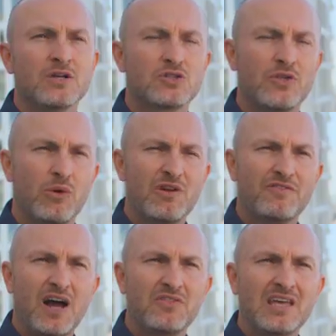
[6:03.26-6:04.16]
so that we
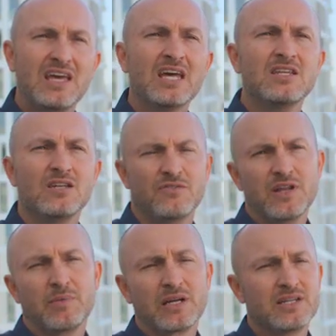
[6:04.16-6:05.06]
find the end of
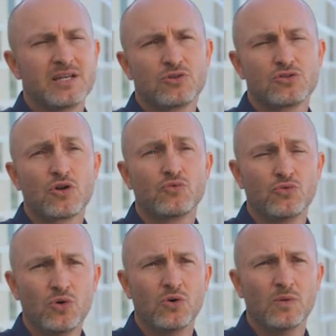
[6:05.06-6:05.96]
Nebuchadnezzar's
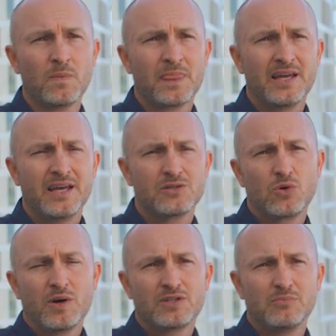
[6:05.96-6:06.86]
rule is
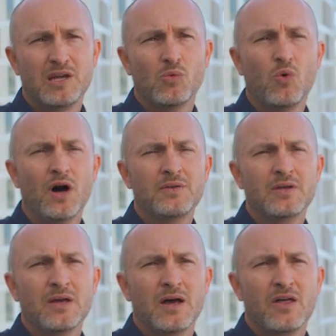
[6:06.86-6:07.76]
going to be one
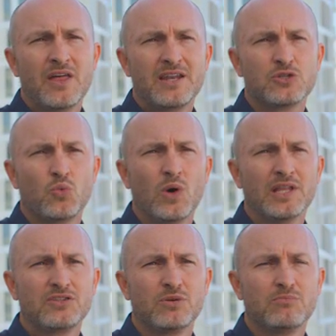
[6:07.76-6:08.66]
that is
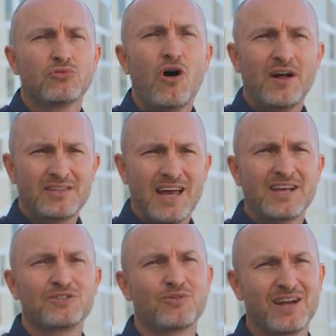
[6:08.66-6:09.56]
willing to
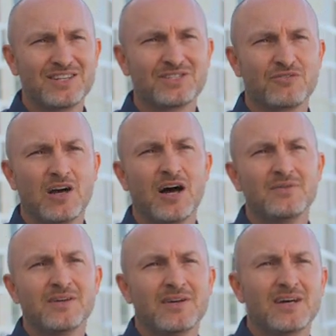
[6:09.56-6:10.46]
broadcast the greatness of God,
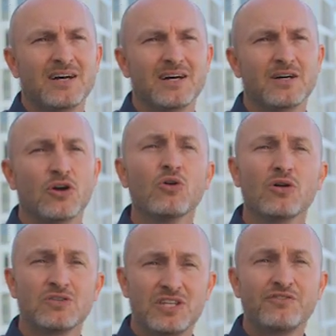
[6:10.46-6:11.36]

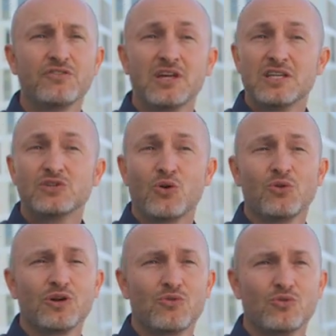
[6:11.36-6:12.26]
different than his
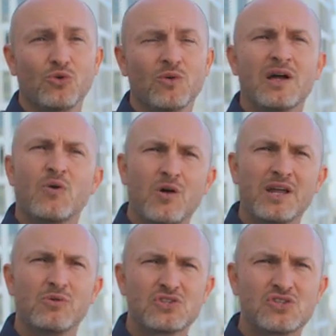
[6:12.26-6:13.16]
earlier rule, where
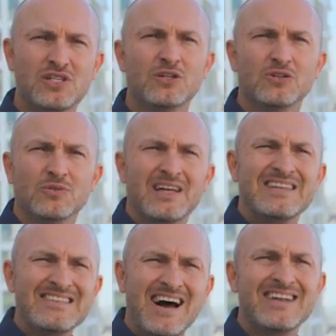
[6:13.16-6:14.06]
he was still
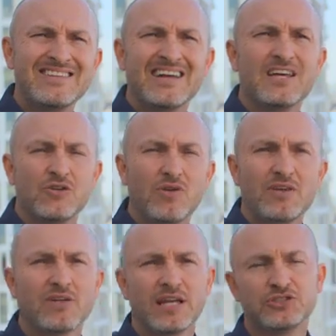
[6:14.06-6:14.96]
not yet in a
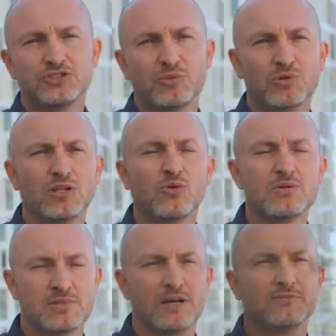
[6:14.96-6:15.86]
right relationship with the Lord
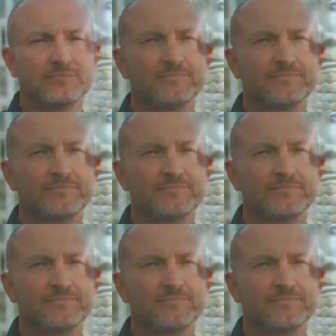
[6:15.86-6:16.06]
himself.